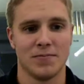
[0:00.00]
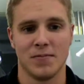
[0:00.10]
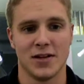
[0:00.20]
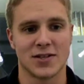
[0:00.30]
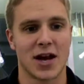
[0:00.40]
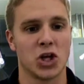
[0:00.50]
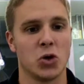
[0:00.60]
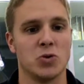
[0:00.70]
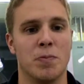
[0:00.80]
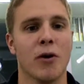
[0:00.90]
a
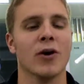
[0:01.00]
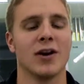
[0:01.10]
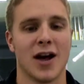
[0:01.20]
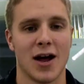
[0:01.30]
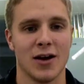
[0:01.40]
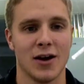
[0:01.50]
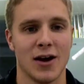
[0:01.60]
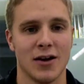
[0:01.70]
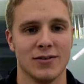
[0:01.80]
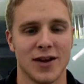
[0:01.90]
huge burden
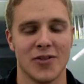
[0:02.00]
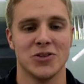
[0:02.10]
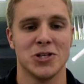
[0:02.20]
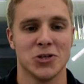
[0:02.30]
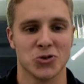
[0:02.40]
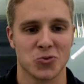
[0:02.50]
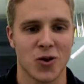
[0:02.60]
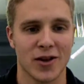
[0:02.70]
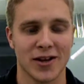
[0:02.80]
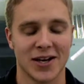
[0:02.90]
on the teacher's
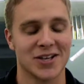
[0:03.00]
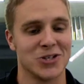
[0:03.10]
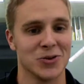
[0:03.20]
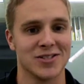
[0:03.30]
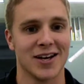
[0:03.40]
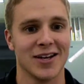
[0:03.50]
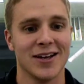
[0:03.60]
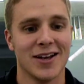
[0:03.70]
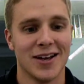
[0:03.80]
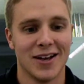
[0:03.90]
wallet, I guess you would say.
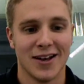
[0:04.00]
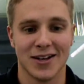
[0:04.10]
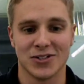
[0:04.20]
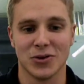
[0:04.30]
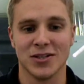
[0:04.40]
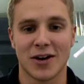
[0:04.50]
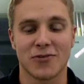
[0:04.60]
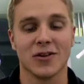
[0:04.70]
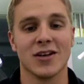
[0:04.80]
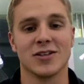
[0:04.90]
So it
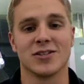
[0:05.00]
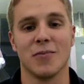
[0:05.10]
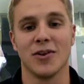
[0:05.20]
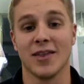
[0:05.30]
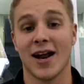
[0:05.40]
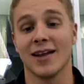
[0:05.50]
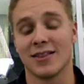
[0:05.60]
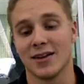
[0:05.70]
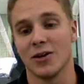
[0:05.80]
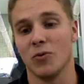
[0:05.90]
definitely is something that I
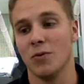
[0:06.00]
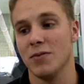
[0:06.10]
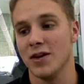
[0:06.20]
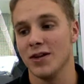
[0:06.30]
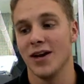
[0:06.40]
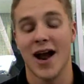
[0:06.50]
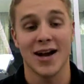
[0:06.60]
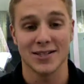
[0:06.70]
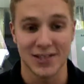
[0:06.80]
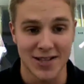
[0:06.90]
think would be an
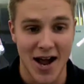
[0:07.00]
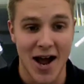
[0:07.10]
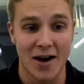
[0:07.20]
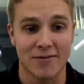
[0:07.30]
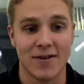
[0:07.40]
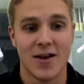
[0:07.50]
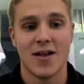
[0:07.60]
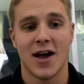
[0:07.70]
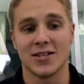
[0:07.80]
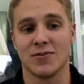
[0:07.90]
asset to have
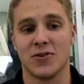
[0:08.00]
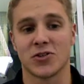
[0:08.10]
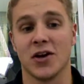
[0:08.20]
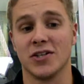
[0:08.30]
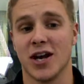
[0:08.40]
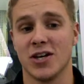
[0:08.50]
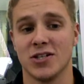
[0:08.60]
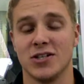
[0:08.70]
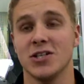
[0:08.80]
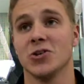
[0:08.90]
as a physical education
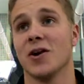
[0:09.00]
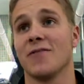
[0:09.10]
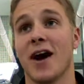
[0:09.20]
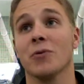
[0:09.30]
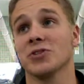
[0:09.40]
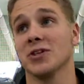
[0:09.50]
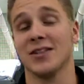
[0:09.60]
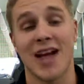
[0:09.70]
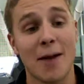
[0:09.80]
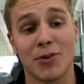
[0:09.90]
teacher. And if I was an
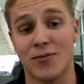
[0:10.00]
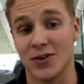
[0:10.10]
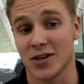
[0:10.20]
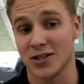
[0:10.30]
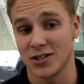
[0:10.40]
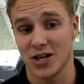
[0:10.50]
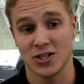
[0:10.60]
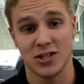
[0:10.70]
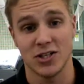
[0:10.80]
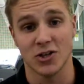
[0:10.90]
adapted physical
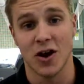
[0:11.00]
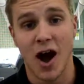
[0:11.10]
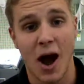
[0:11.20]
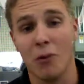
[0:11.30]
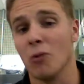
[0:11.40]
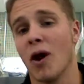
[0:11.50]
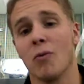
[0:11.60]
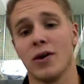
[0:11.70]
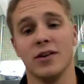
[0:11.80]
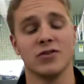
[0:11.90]
education teacher, I would want
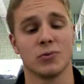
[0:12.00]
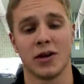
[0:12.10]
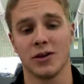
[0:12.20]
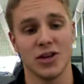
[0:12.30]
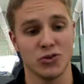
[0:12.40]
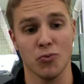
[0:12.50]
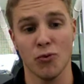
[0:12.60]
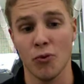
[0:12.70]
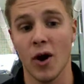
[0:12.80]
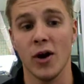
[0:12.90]
one of these for my
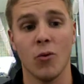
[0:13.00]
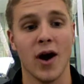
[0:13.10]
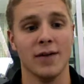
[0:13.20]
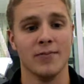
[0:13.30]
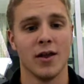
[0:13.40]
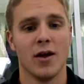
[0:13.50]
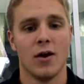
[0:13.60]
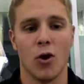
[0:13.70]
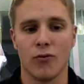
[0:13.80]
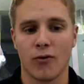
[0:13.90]
classroom right away.
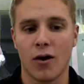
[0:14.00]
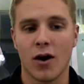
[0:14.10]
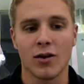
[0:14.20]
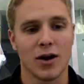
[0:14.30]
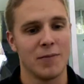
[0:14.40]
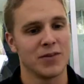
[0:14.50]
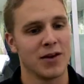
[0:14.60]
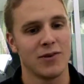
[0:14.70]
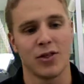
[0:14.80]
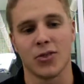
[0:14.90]
Overall, I'm
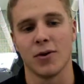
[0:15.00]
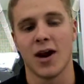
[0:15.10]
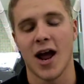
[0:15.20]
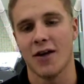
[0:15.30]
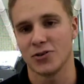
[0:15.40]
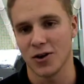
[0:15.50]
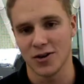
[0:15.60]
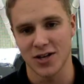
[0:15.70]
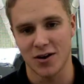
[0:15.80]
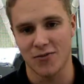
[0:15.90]
giving it 3.5
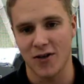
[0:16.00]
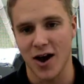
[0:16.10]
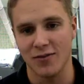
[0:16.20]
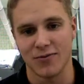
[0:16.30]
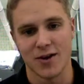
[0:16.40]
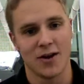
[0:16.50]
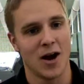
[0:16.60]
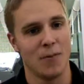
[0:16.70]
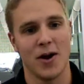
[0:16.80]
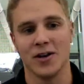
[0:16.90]
stars out of 5,
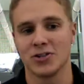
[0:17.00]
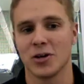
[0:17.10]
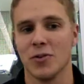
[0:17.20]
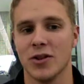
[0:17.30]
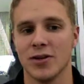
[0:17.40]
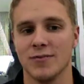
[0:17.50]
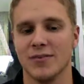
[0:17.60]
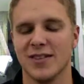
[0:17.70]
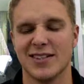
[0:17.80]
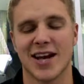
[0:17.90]
pending some of
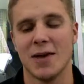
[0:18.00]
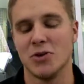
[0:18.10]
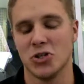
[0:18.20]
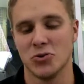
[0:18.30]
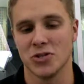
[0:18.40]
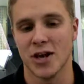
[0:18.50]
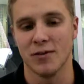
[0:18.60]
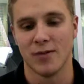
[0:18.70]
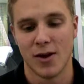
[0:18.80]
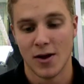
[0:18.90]
the time issues there.
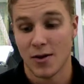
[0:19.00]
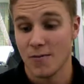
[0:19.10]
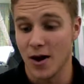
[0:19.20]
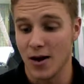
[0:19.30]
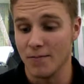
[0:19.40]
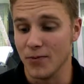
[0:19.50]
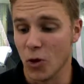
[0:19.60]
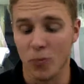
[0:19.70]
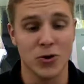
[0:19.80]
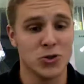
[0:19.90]

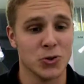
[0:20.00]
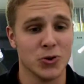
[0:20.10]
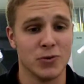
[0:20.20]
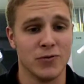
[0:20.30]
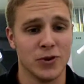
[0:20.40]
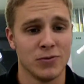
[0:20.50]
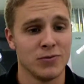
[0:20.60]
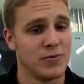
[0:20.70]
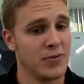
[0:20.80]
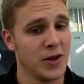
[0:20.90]
Hope you enjoyed the review.
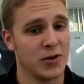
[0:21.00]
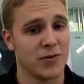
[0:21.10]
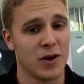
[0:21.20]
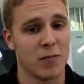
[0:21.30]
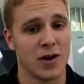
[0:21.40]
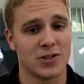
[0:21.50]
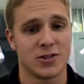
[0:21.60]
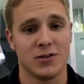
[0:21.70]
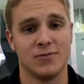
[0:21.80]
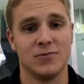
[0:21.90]
Thank you very
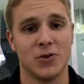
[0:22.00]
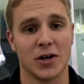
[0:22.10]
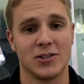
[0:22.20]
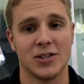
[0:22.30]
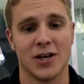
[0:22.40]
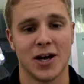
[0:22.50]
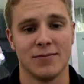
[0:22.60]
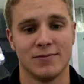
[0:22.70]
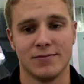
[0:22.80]
much, and talk to you again.